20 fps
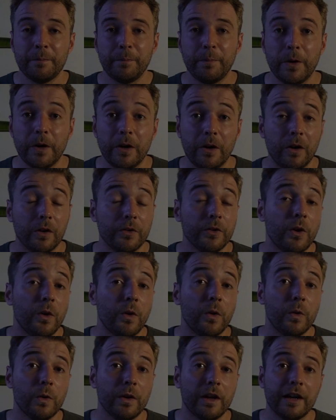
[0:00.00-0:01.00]
but on the
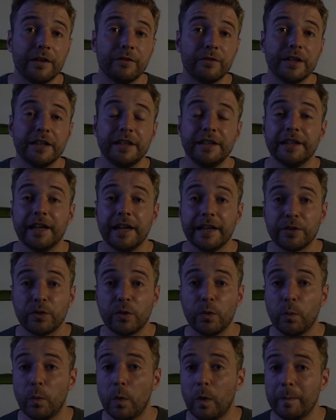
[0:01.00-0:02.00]
whole I really like
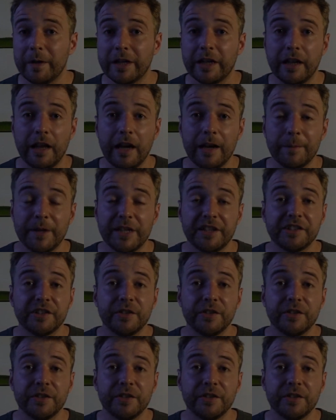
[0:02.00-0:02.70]
the warmer climate.